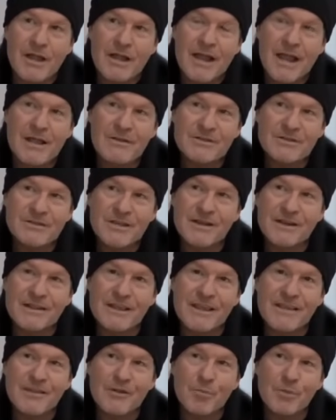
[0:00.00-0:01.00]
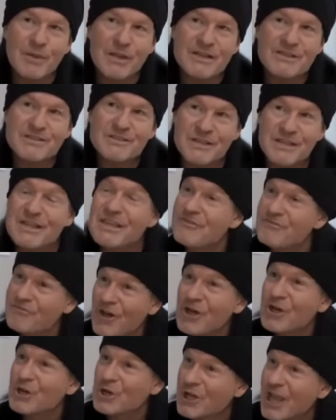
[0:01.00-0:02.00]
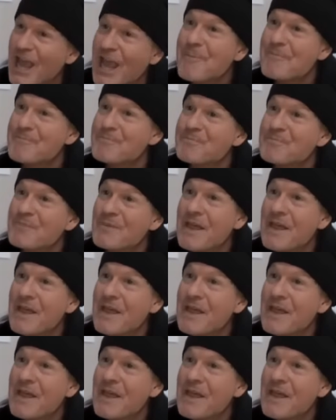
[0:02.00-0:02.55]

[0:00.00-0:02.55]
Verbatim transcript: now suddenly they're playing sneaky fucker game.